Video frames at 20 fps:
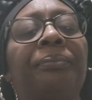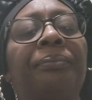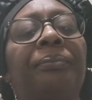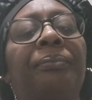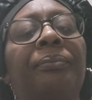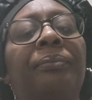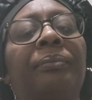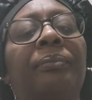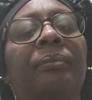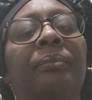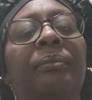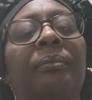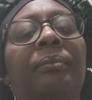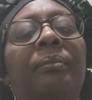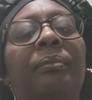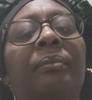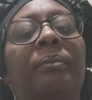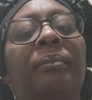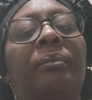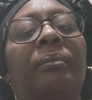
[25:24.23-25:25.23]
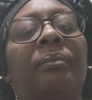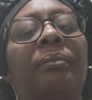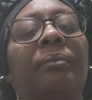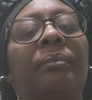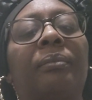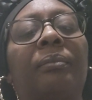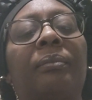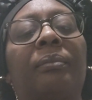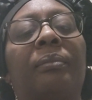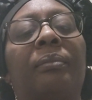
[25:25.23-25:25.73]

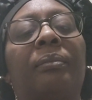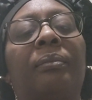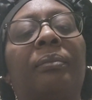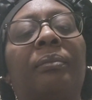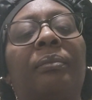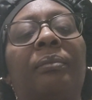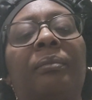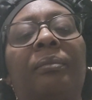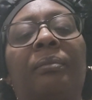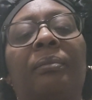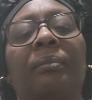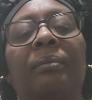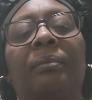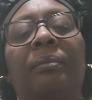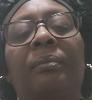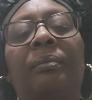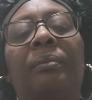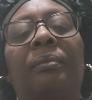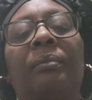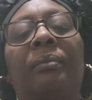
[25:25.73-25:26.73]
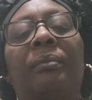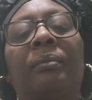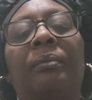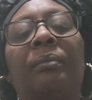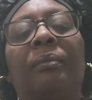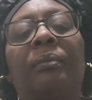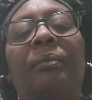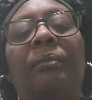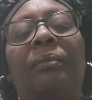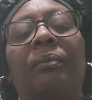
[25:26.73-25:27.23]

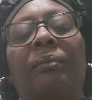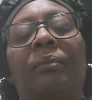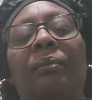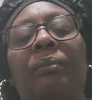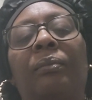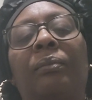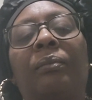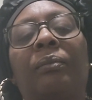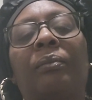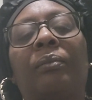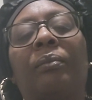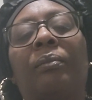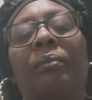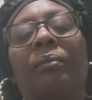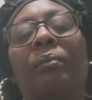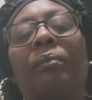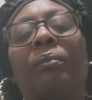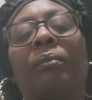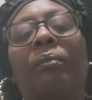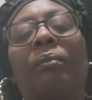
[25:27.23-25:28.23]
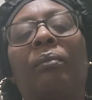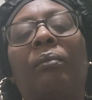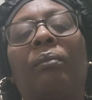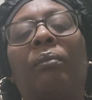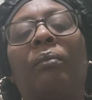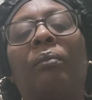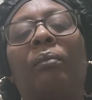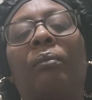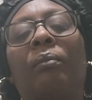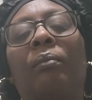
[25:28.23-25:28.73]

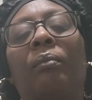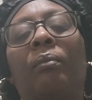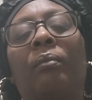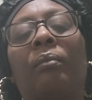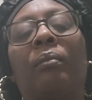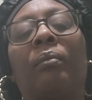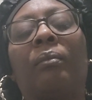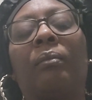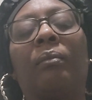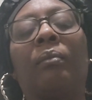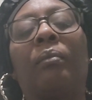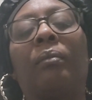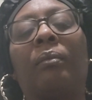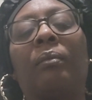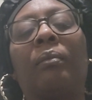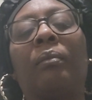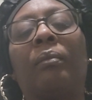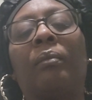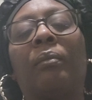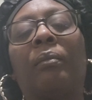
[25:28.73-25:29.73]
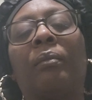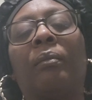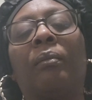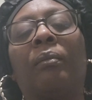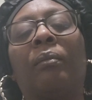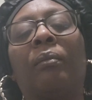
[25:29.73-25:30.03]
[no speech]